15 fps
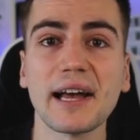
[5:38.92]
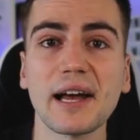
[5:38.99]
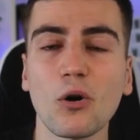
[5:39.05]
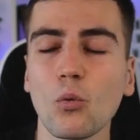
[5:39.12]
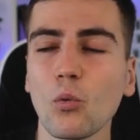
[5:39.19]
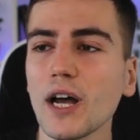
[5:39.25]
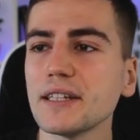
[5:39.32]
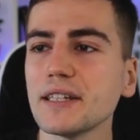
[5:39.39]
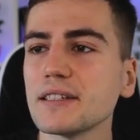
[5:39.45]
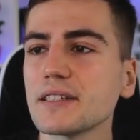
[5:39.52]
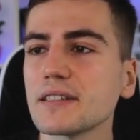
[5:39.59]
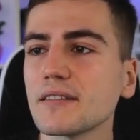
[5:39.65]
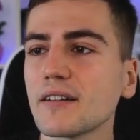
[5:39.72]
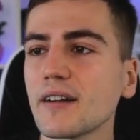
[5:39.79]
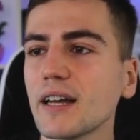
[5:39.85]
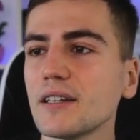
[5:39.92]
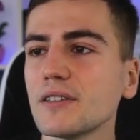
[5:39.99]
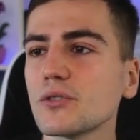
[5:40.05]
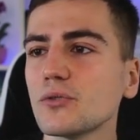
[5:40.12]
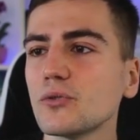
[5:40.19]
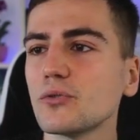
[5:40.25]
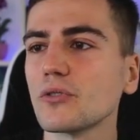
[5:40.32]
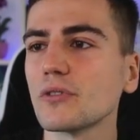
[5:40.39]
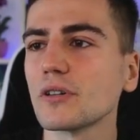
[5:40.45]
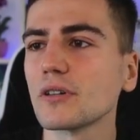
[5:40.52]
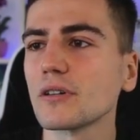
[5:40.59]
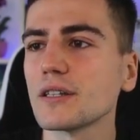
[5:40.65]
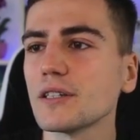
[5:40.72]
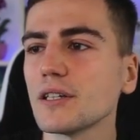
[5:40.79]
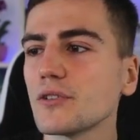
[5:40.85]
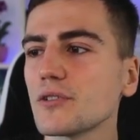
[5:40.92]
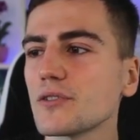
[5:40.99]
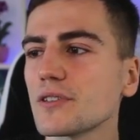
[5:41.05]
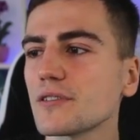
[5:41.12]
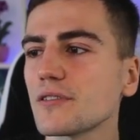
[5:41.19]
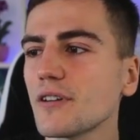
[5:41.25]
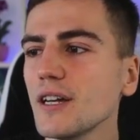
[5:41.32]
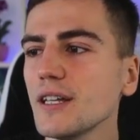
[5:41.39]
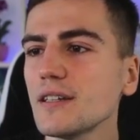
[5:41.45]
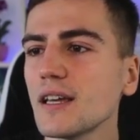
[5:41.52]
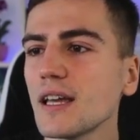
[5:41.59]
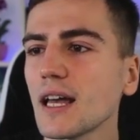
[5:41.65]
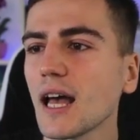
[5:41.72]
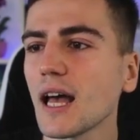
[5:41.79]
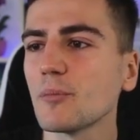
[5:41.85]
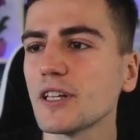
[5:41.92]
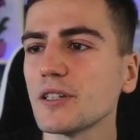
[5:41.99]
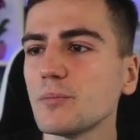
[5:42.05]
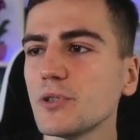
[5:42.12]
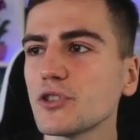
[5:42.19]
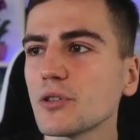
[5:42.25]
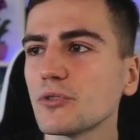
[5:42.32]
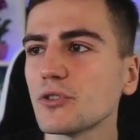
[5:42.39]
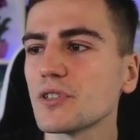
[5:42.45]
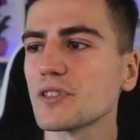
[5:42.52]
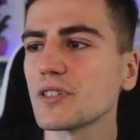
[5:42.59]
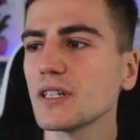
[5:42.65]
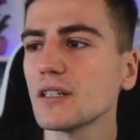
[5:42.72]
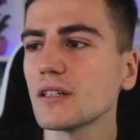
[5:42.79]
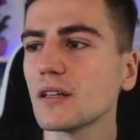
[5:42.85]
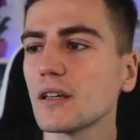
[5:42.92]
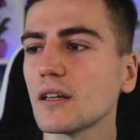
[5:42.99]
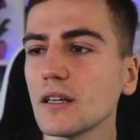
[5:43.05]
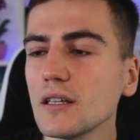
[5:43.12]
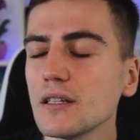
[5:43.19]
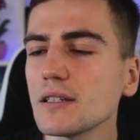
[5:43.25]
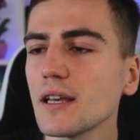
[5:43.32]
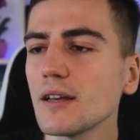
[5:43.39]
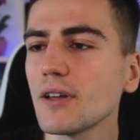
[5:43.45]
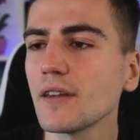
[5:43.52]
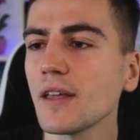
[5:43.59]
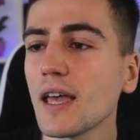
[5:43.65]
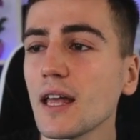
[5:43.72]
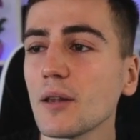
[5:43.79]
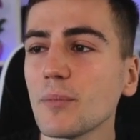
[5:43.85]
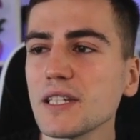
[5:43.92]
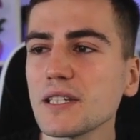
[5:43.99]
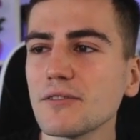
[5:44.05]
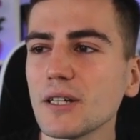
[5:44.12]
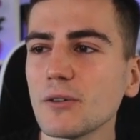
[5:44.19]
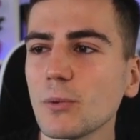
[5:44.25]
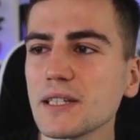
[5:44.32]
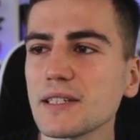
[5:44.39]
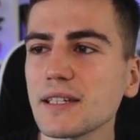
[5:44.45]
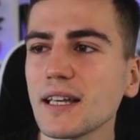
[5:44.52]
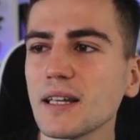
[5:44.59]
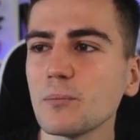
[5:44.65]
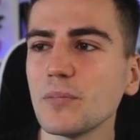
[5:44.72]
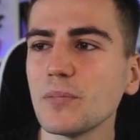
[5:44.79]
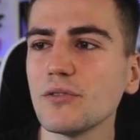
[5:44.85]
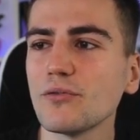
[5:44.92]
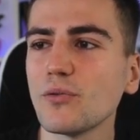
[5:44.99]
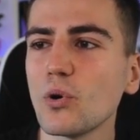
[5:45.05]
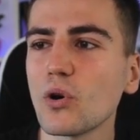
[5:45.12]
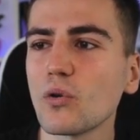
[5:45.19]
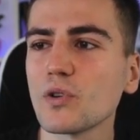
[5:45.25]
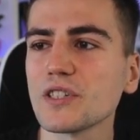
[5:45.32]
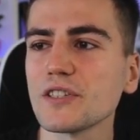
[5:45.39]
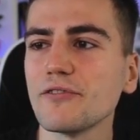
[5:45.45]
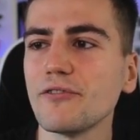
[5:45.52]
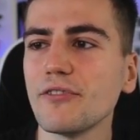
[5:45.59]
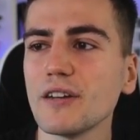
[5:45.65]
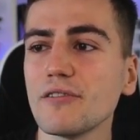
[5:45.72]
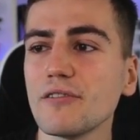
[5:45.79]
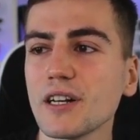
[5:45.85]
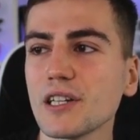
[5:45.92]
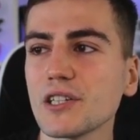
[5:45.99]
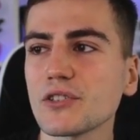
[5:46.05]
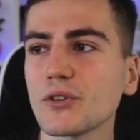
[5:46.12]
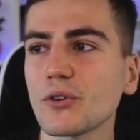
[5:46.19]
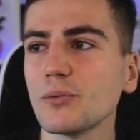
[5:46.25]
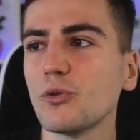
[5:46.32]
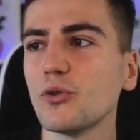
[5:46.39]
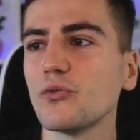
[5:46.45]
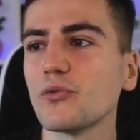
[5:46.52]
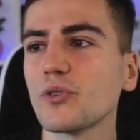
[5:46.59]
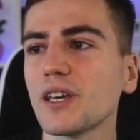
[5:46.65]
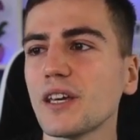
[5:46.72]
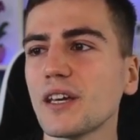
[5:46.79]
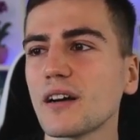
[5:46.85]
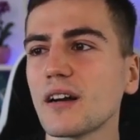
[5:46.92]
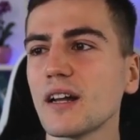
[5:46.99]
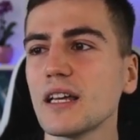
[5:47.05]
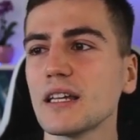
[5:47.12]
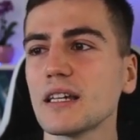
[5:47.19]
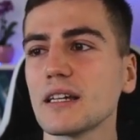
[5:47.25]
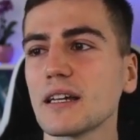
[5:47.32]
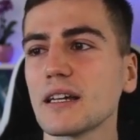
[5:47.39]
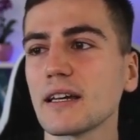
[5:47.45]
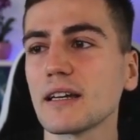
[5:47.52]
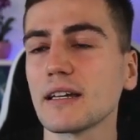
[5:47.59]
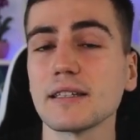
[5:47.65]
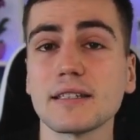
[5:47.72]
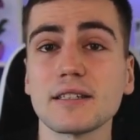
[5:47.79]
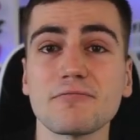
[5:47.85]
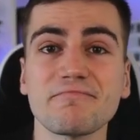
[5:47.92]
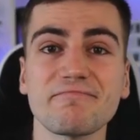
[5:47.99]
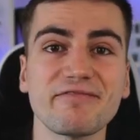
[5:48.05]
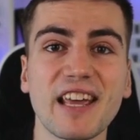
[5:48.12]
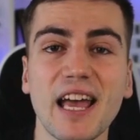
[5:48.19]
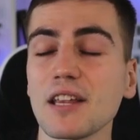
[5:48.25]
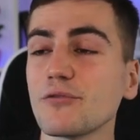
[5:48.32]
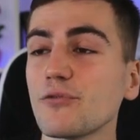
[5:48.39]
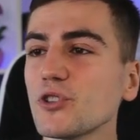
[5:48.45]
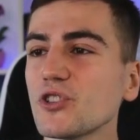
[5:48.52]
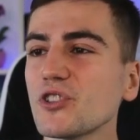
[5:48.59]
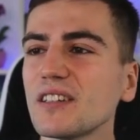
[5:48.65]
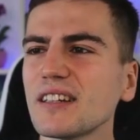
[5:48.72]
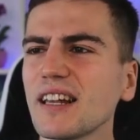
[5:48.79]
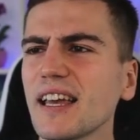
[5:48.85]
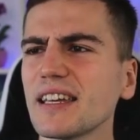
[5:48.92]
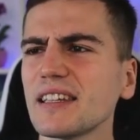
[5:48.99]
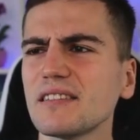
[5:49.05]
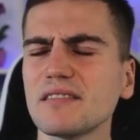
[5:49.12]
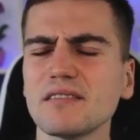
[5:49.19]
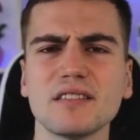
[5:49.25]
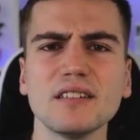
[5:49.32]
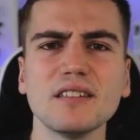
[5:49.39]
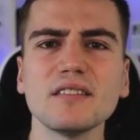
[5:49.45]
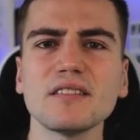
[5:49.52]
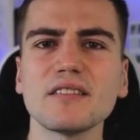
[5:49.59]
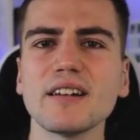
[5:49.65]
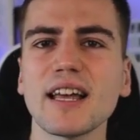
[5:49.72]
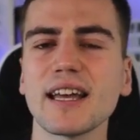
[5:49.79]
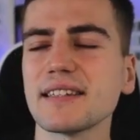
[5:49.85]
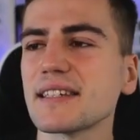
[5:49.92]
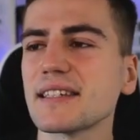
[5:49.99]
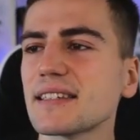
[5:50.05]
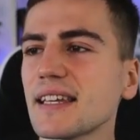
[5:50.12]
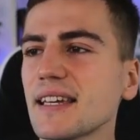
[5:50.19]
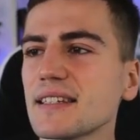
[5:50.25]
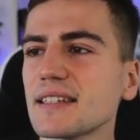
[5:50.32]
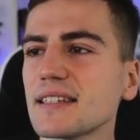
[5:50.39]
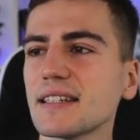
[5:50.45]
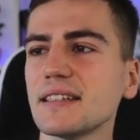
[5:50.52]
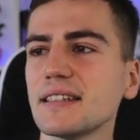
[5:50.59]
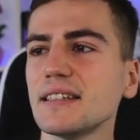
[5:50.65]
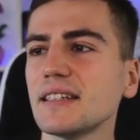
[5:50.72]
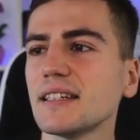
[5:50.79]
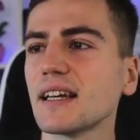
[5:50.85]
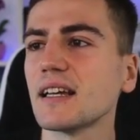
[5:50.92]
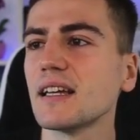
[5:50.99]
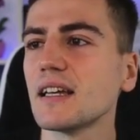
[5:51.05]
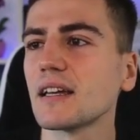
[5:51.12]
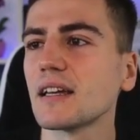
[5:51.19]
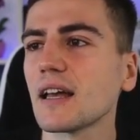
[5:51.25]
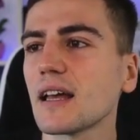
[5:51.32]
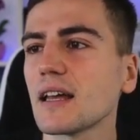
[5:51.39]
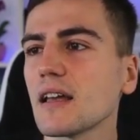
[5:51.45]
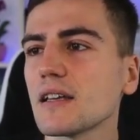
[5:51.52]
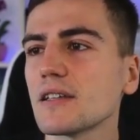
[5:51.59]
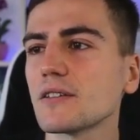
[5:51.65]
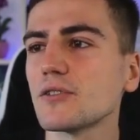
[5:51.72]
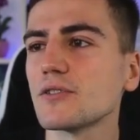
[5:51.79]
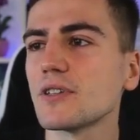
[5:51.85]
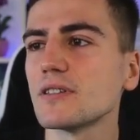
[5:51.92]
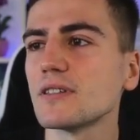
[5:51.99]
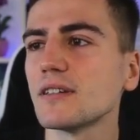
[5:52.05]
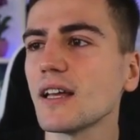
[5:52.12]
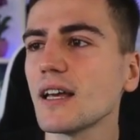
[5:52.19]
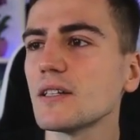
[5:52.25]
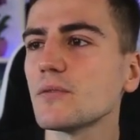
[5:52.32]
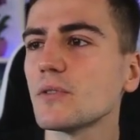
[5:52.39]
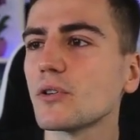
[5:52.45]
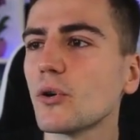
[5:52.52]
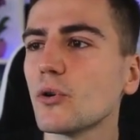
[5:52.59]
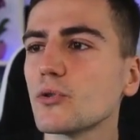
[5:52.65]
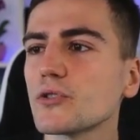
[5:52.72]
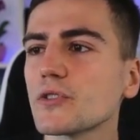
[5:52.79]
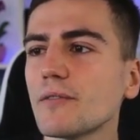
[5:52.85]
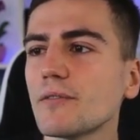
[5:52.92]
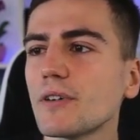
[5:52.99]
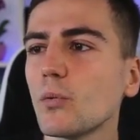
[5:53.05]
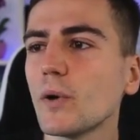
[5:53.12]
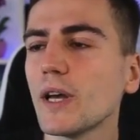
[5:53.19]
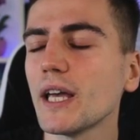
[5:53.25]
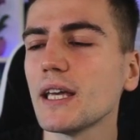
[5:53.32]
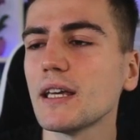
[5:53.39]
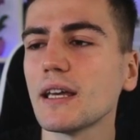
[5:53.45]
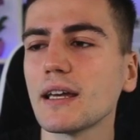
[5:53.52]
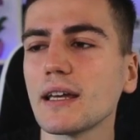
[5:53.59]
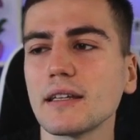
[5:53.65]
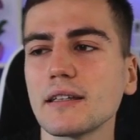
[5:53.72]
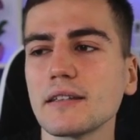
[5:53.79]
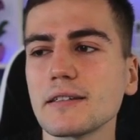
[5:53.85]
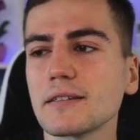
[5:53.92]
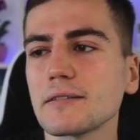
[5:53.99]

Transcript: white is trying to continue this threat. I played bishop to e7, and by the way, once again, b4 was a very, very strong move here. And yeah, unfortunately, I didn't really understand this idea. I thought that the knight will go somewhere away, and